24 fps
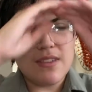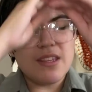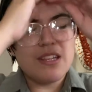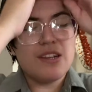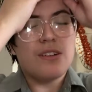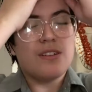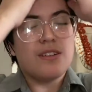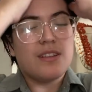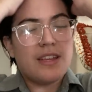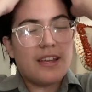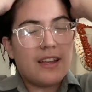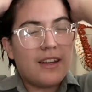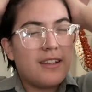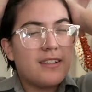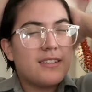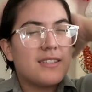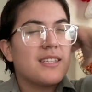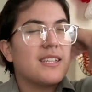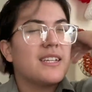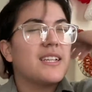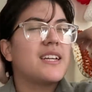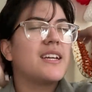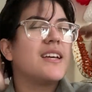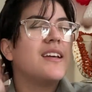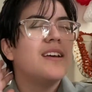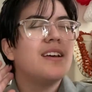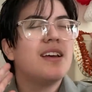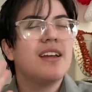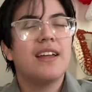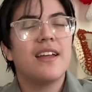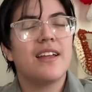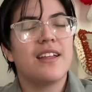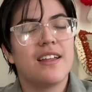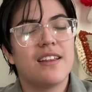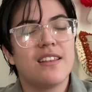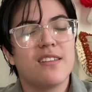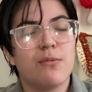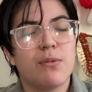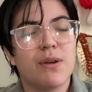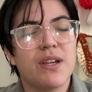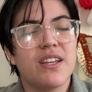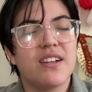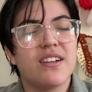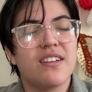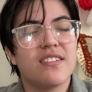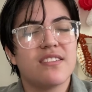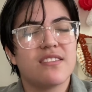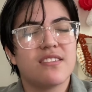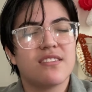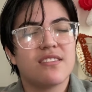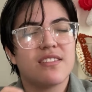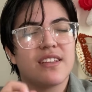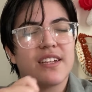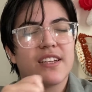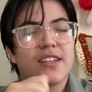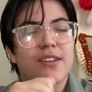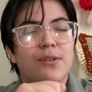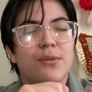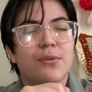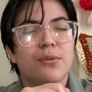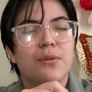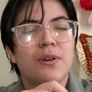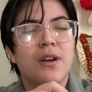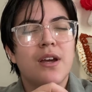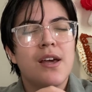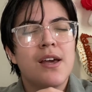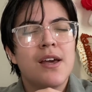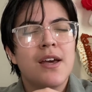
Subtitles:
And it's like, the way it is, it's like you